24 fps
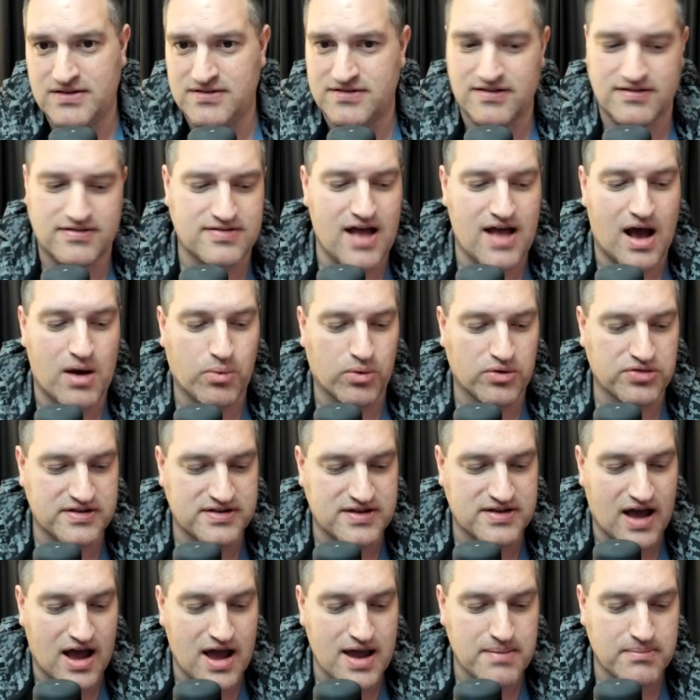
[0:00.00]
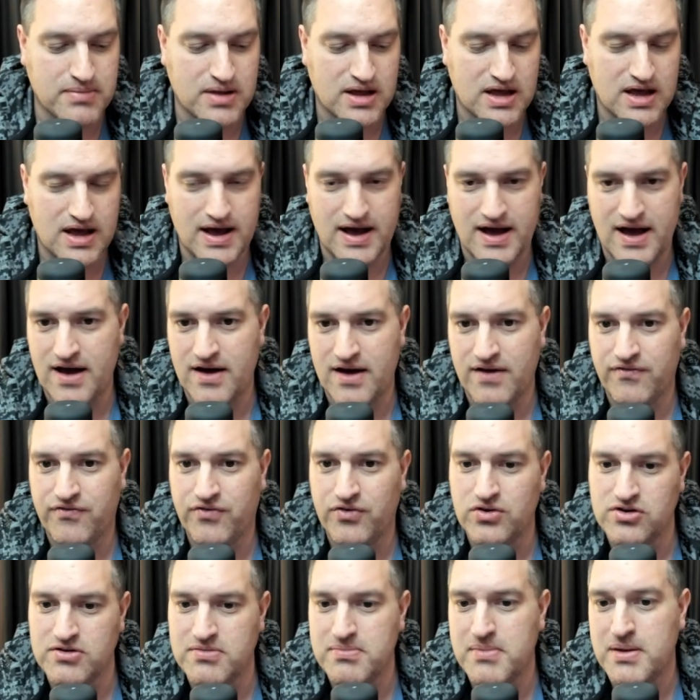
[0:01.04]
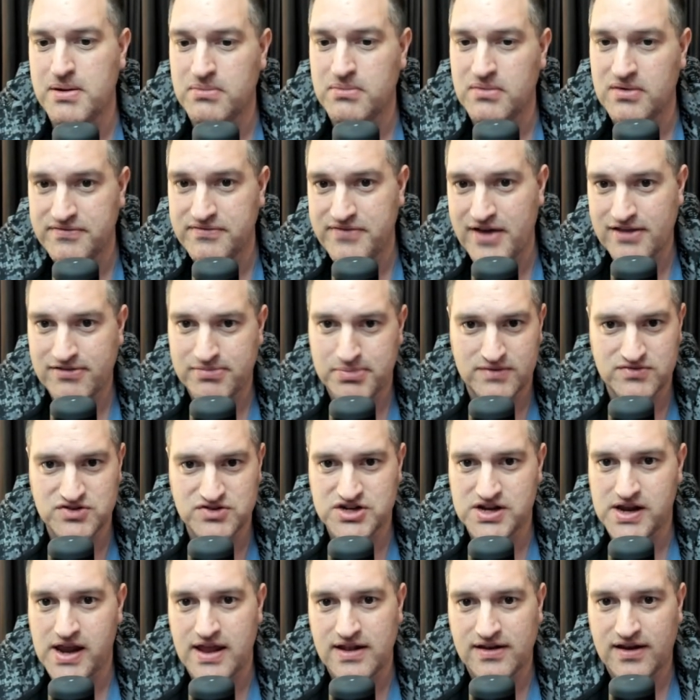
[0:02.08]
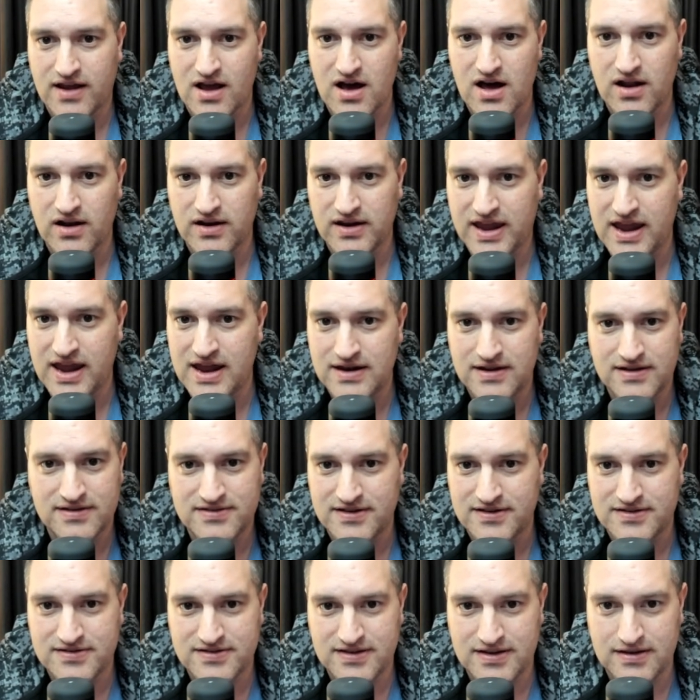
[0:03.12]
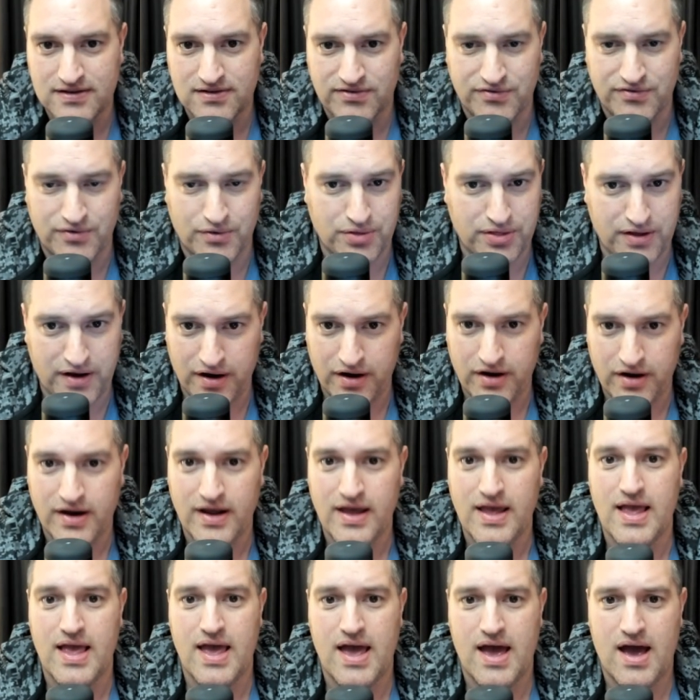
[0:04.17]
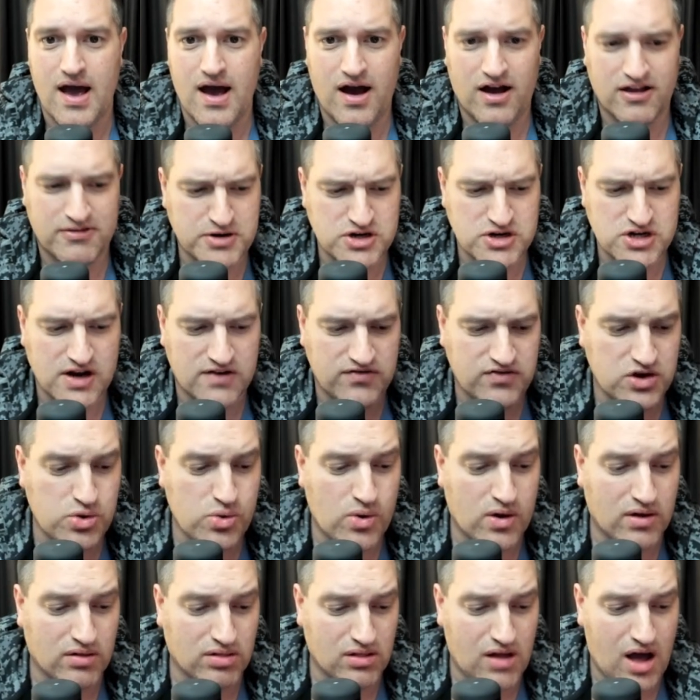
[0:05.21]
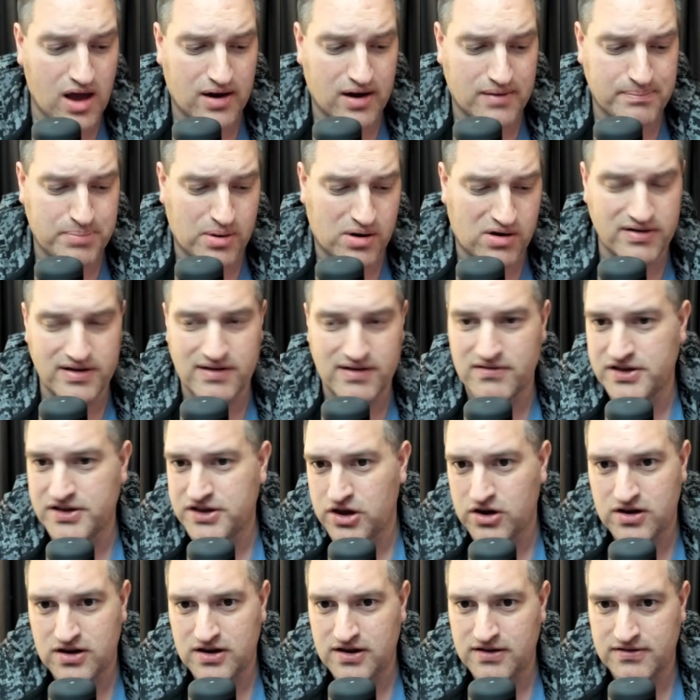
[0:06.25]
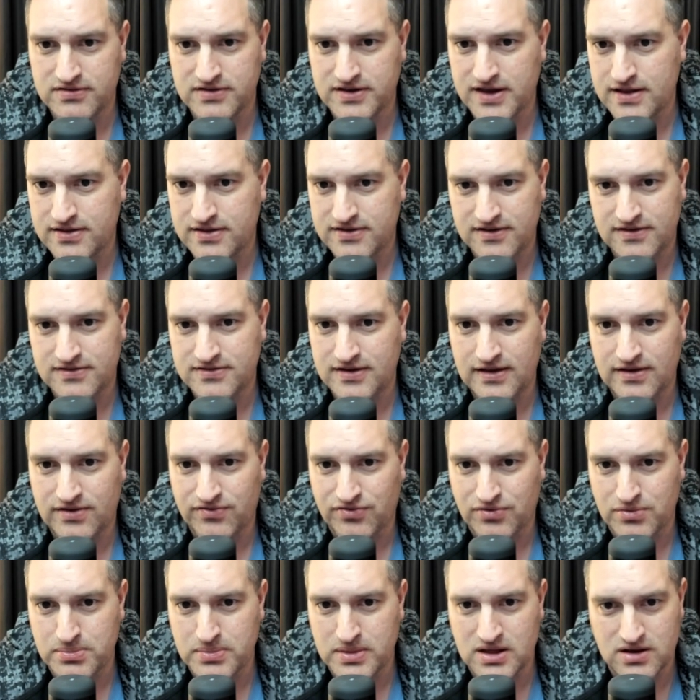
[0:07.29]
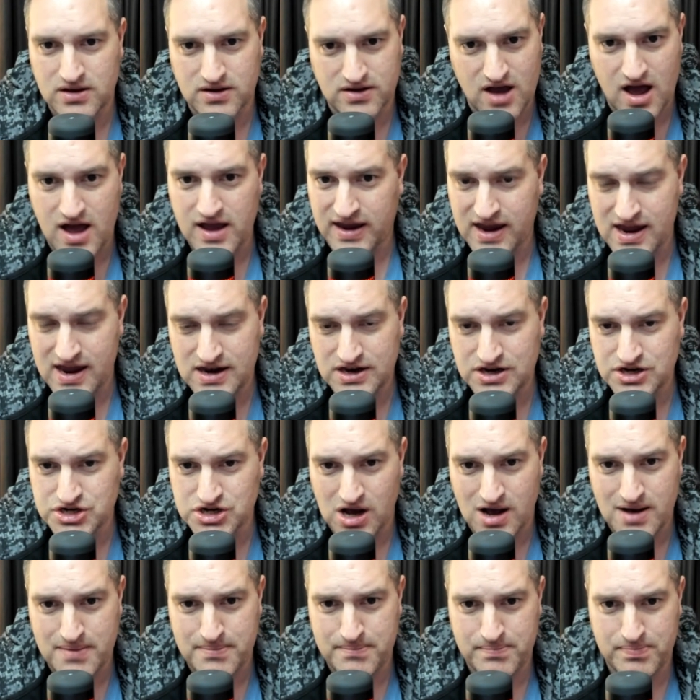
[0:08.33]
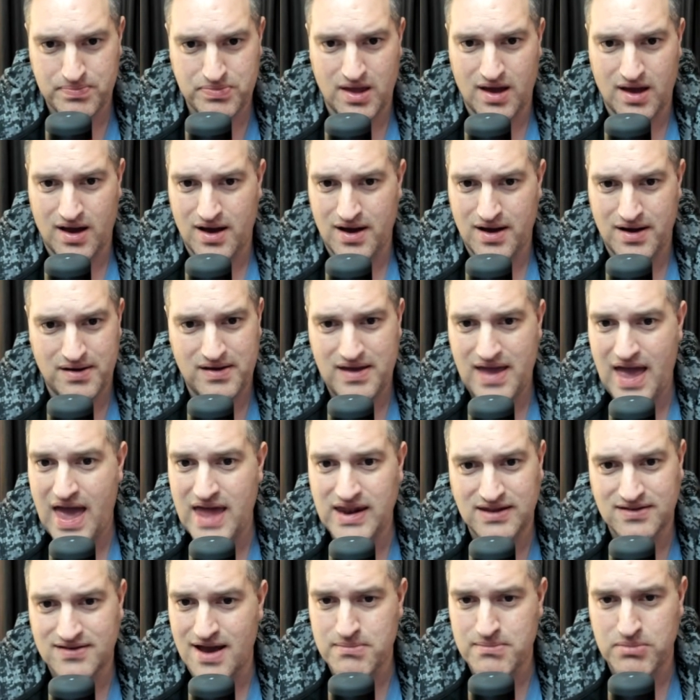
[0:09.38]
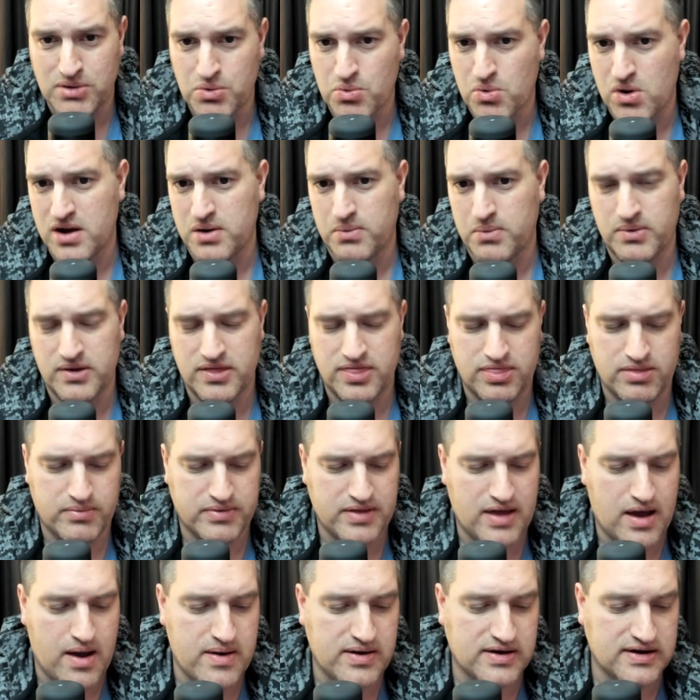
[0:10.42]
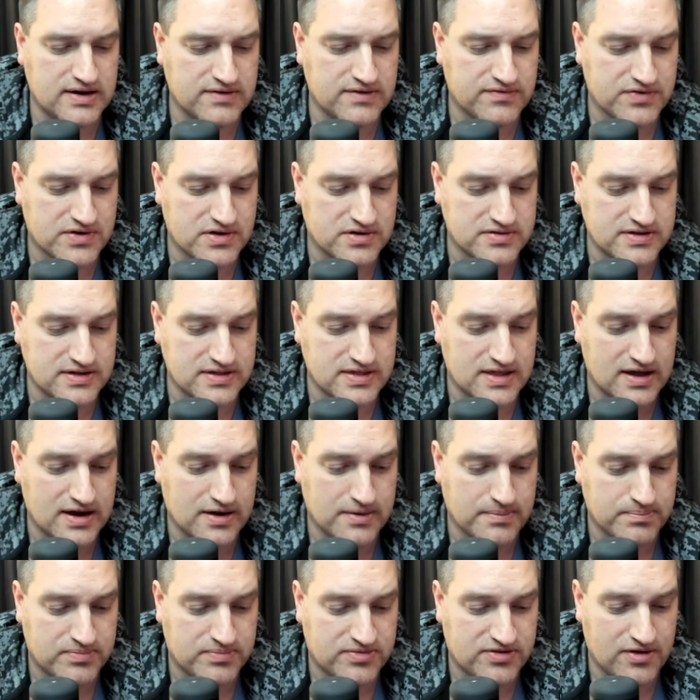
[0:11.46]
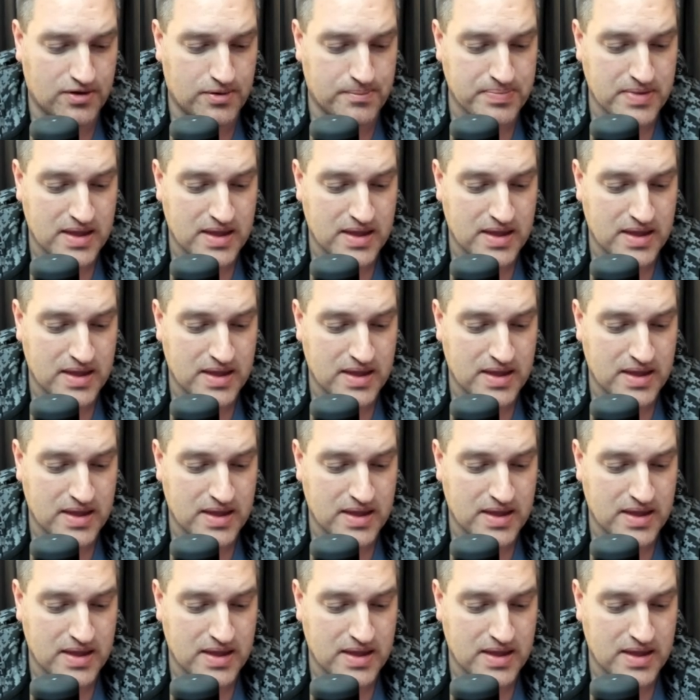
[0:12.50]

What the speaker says: just not worth the time for the minimal investment of just getting Cotton Candy CCs for there. Especially if you do a lot of pulling, like you can easily get CCs from the Cotton Candy shop anytime you want without any difficulty there. So